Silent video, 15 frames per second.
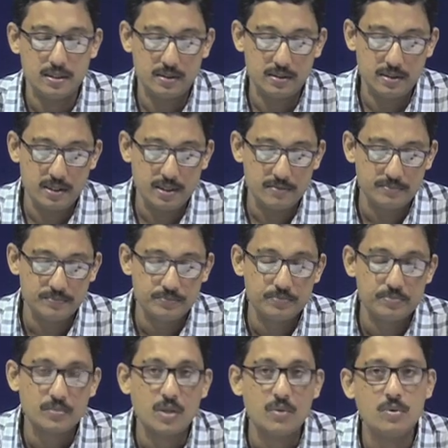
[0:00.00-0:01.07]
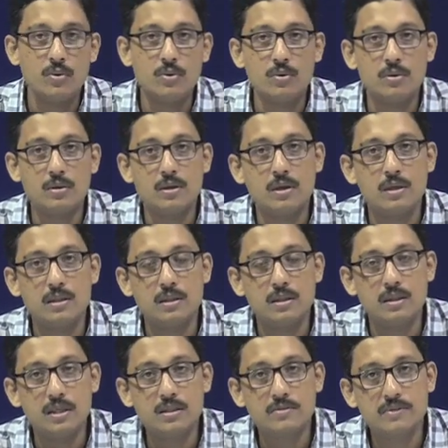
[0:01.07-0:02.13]

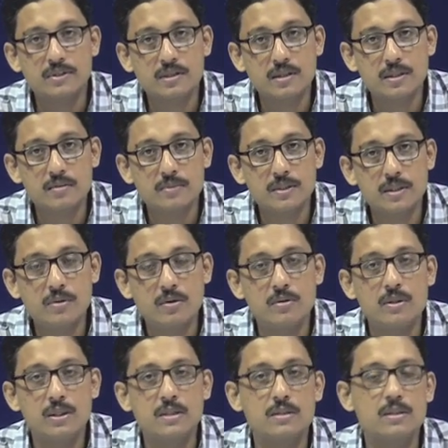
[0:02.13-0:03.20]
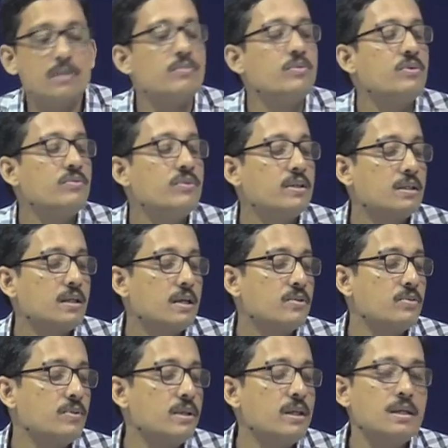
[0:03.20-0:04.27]
less viscous media or it is a more
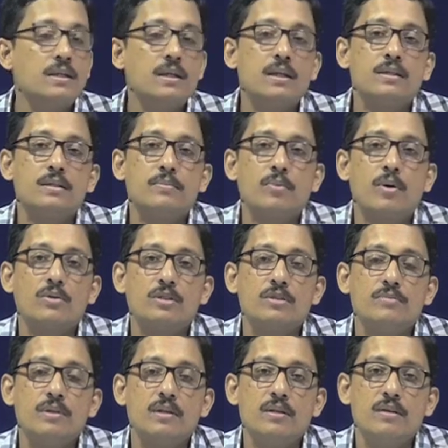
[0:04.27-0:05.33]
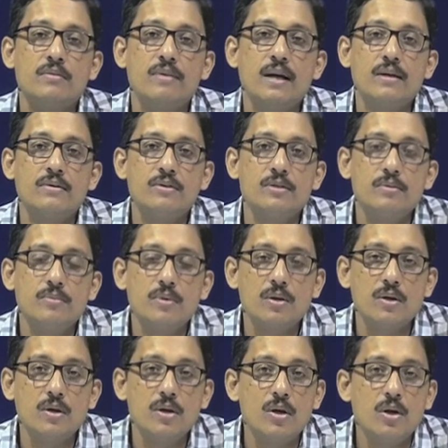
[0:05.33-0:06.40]
viscous, whether there is a possibility of hydrogen
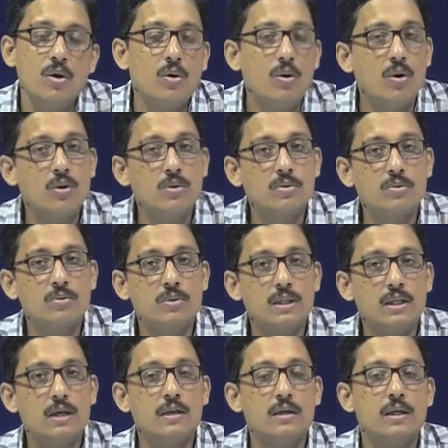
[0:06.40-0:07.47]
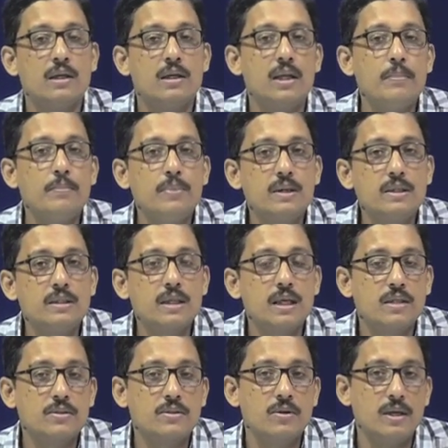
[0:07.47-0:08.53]
bond, or whether temperature
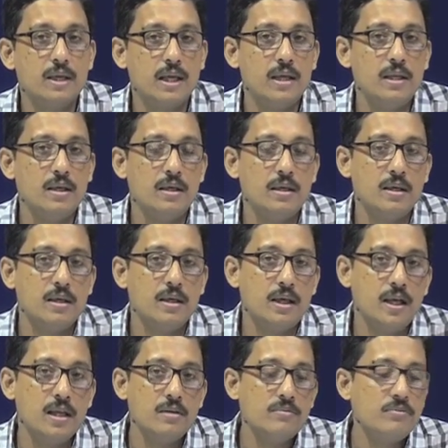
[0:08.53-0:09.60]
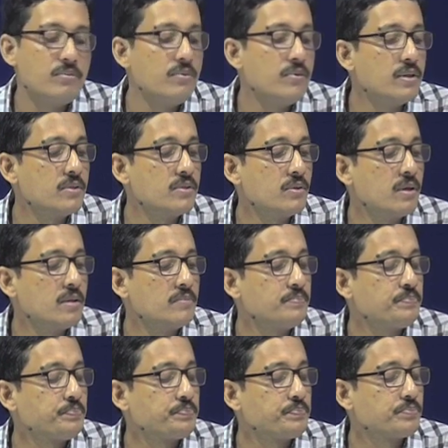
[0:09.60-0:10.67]
has got any influence on
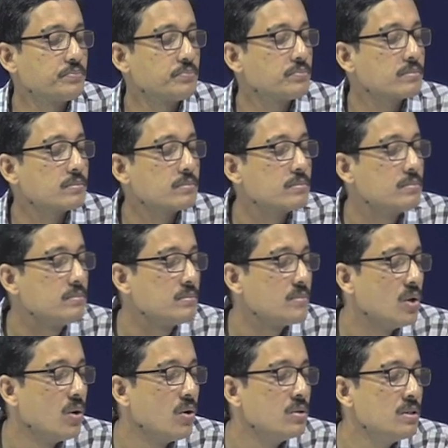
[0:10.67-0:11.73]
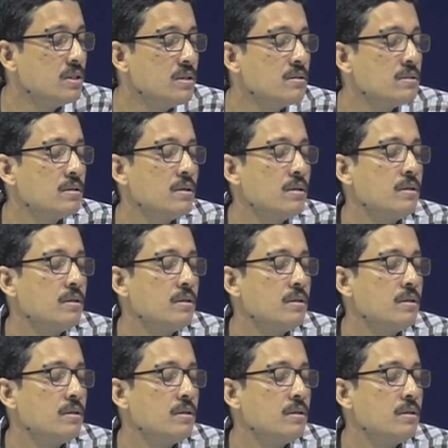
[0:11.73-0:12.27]
these